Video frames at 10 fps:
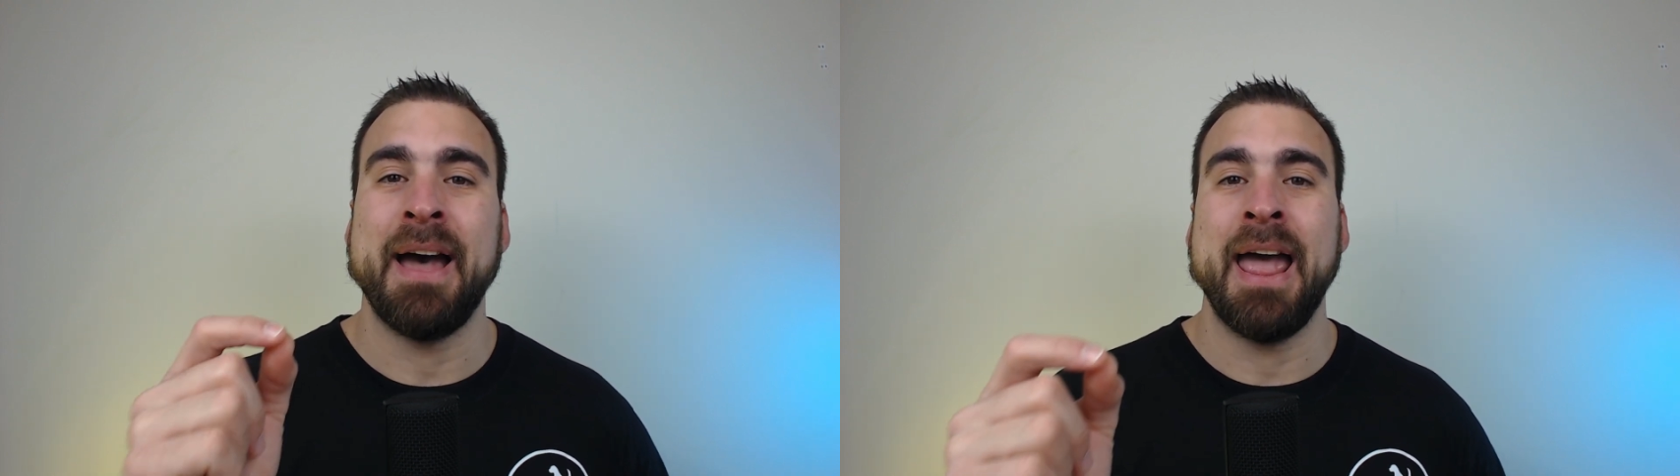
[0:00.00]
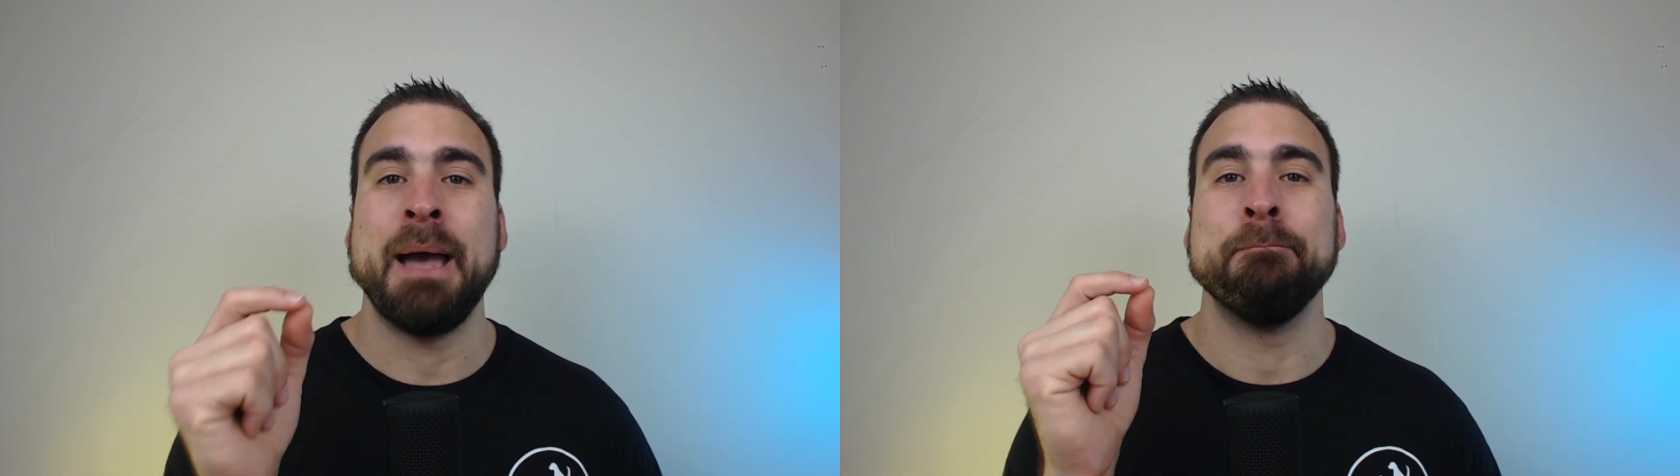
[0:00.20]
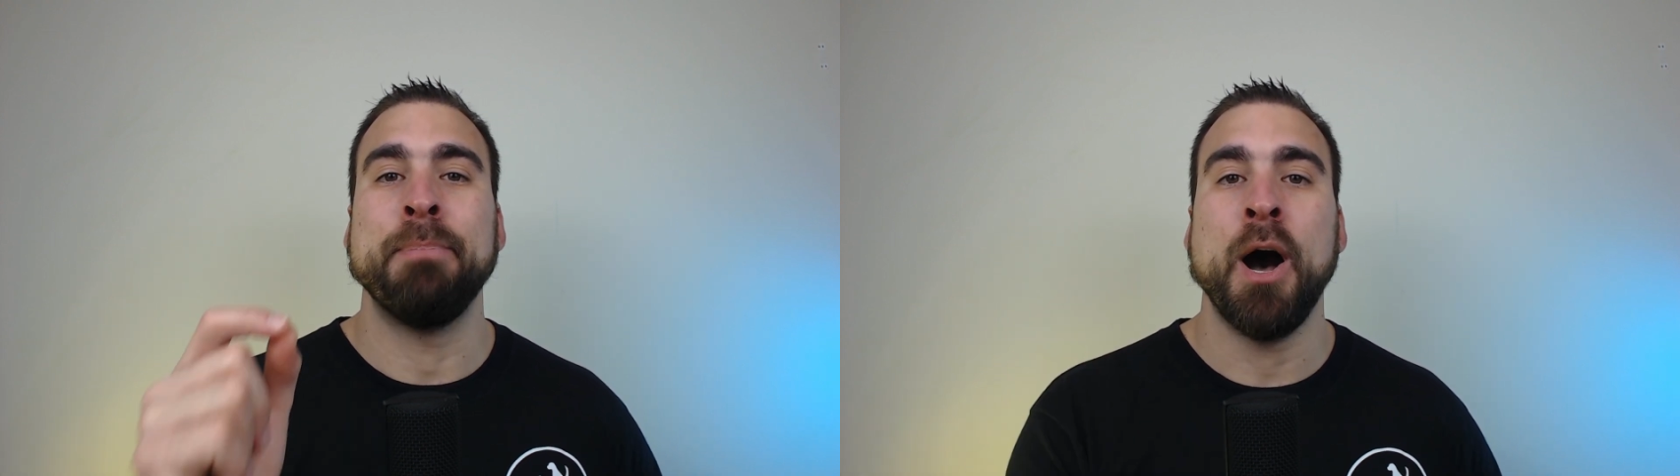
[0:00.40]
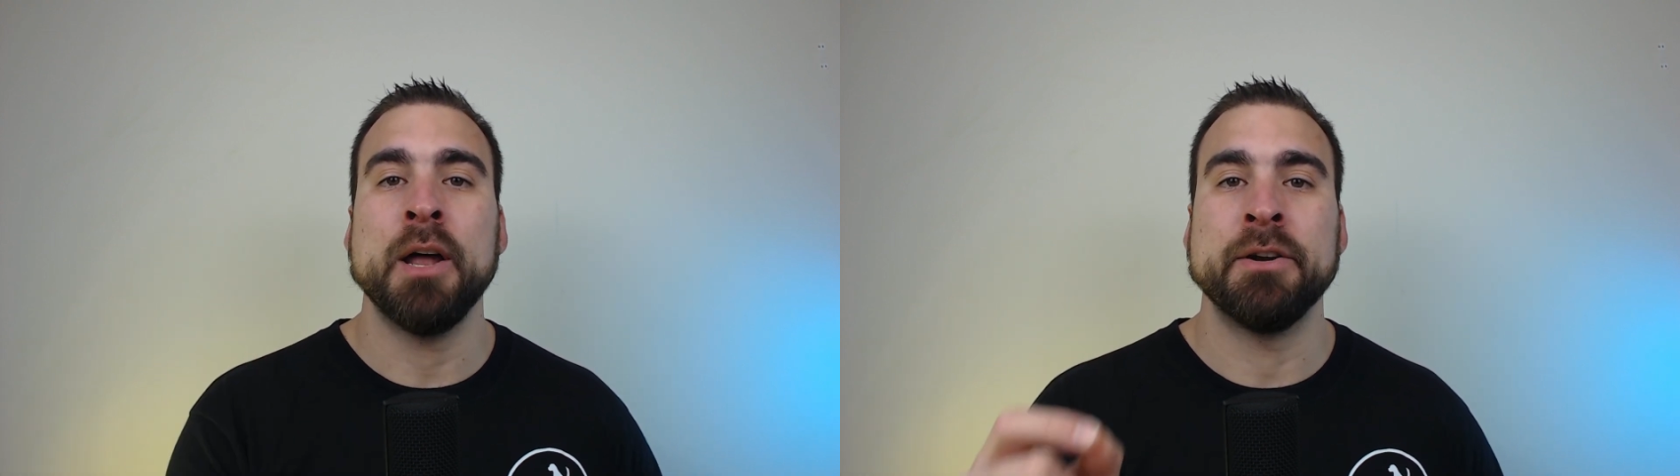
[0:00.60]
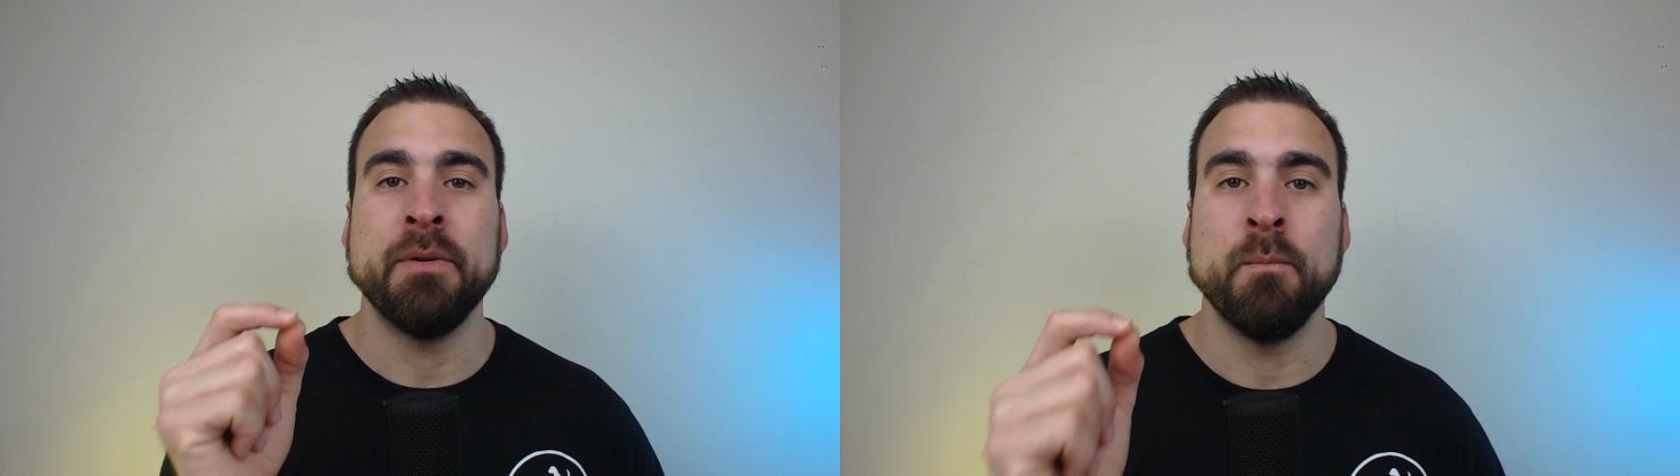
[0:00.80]
I am
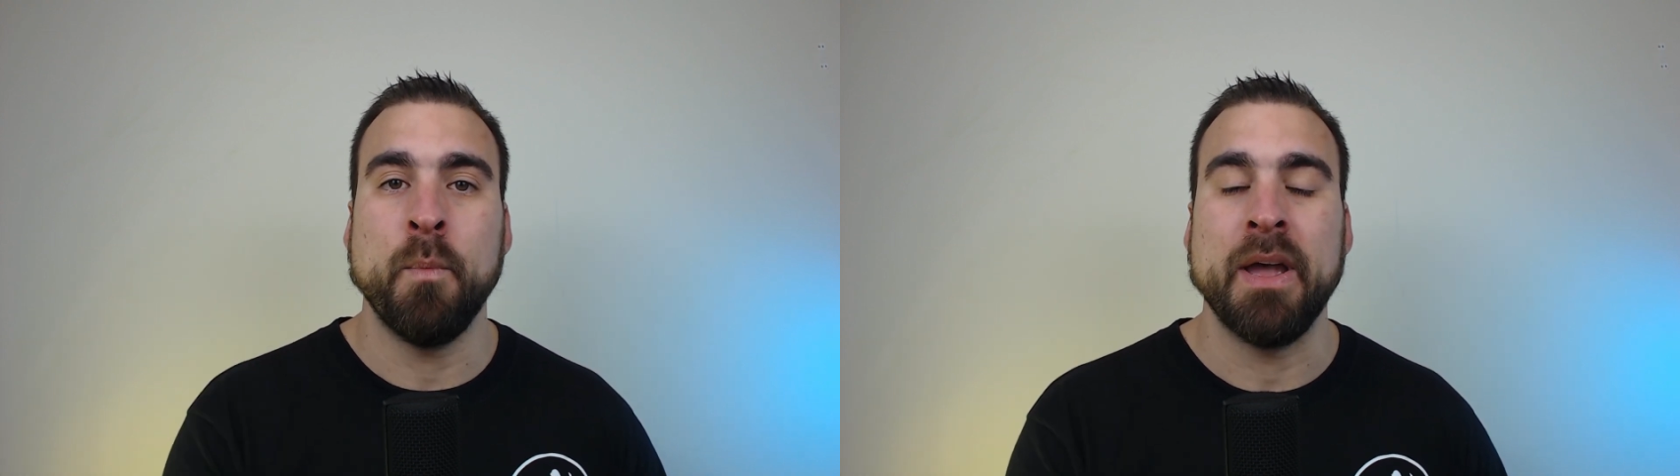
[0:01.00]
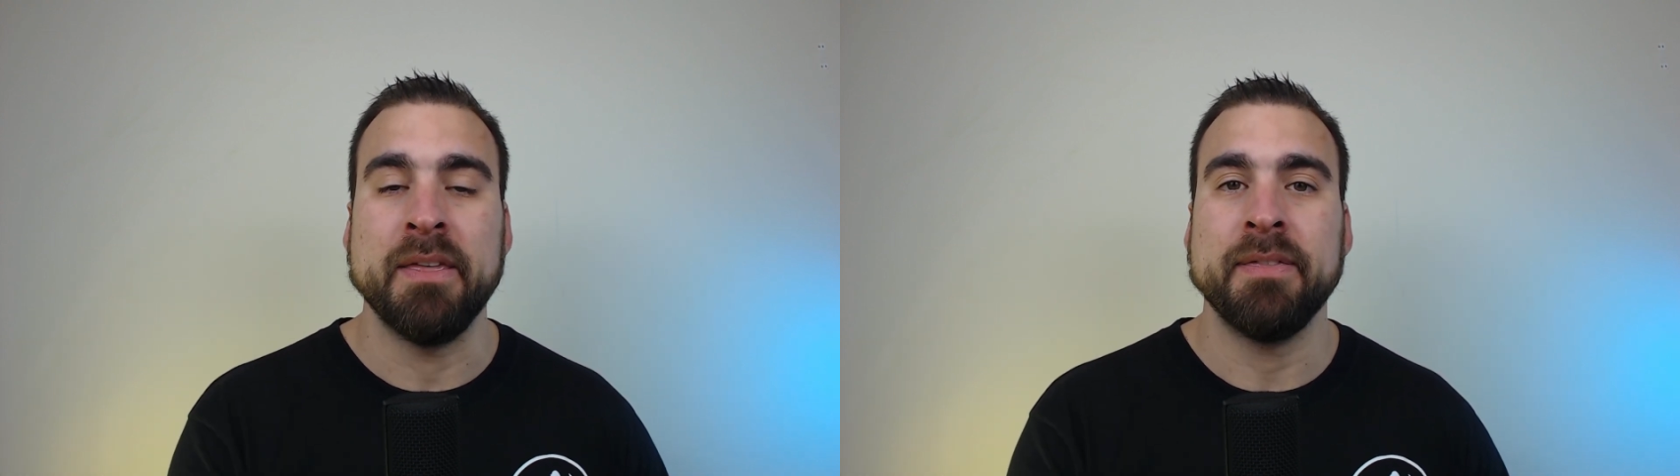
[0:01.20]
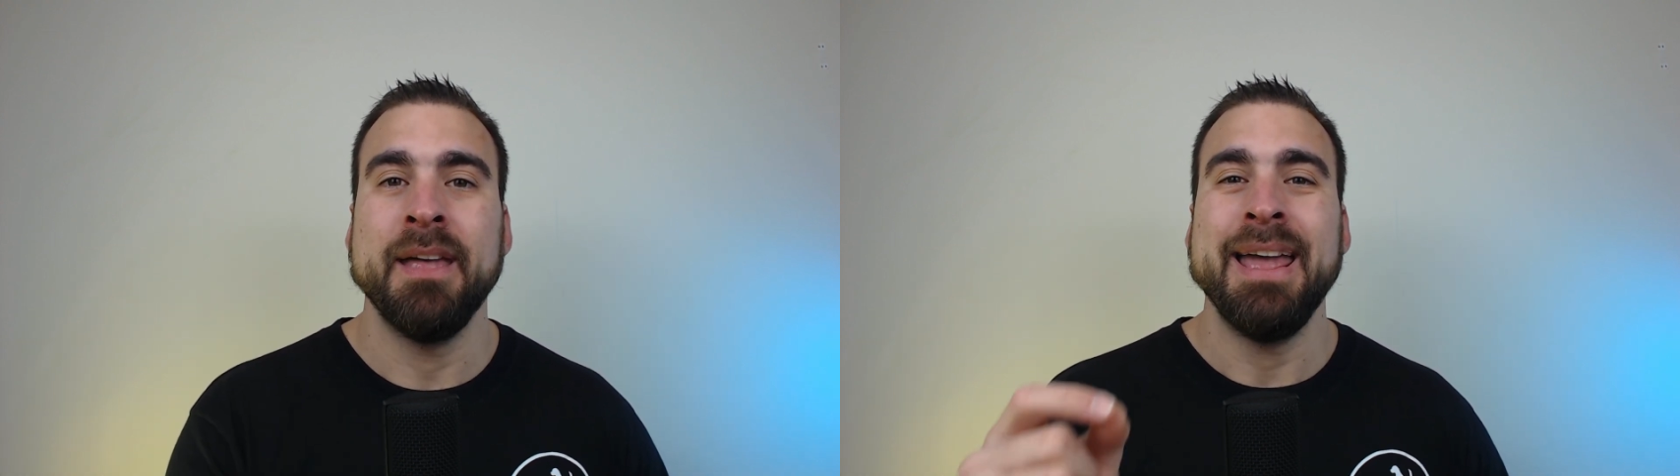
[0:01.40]
partnering with